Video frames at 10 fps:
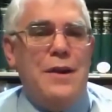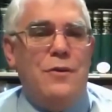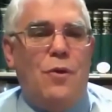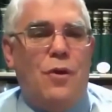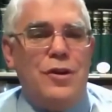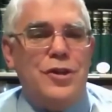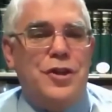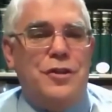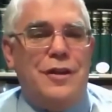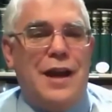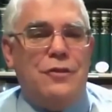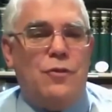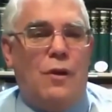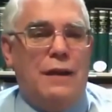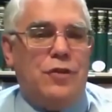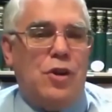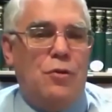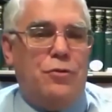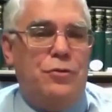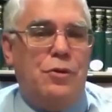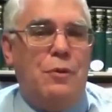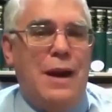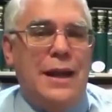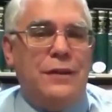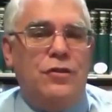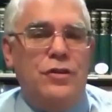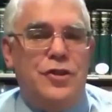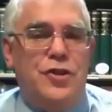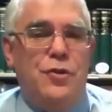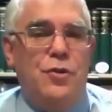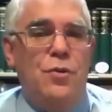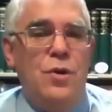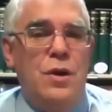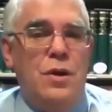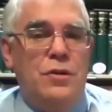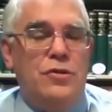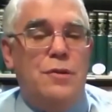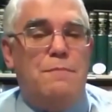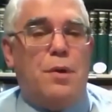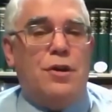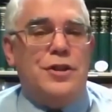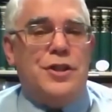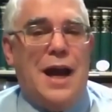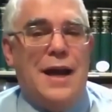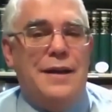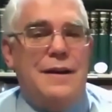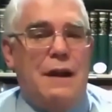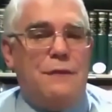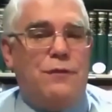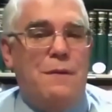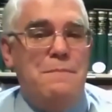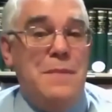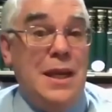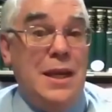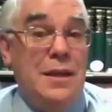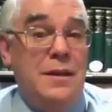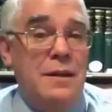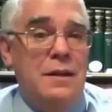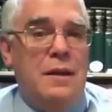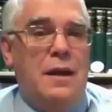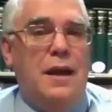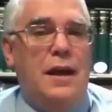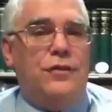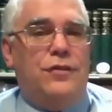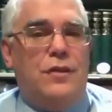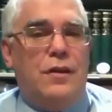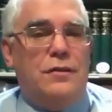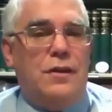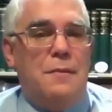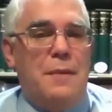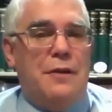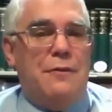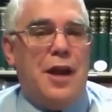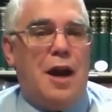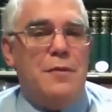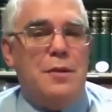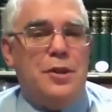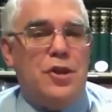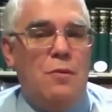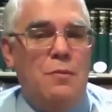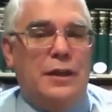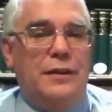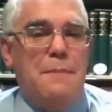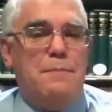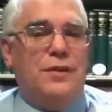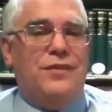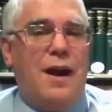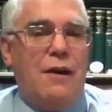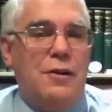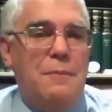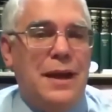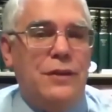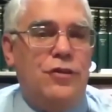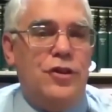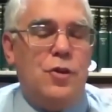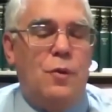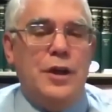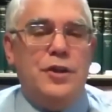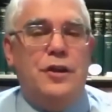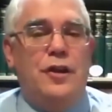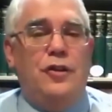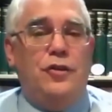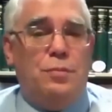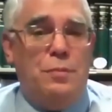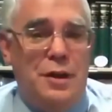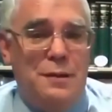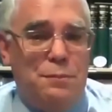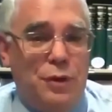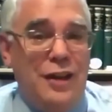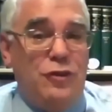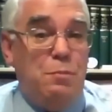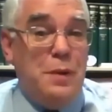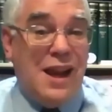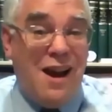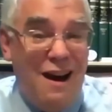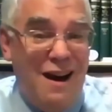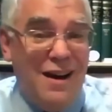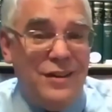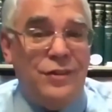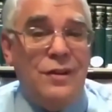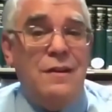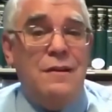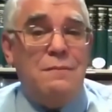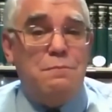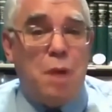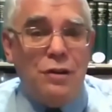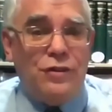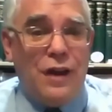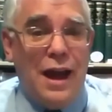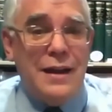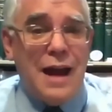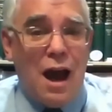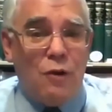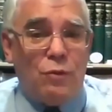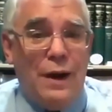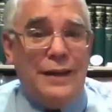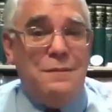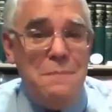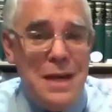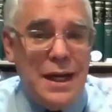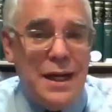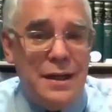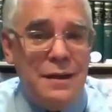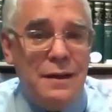do orders to the Ninth Corps have to go through Grant to Burnside and not from Meade as the commander of the Army of the Potomac? That bizarre command situation is in place because Burnside outranked Meade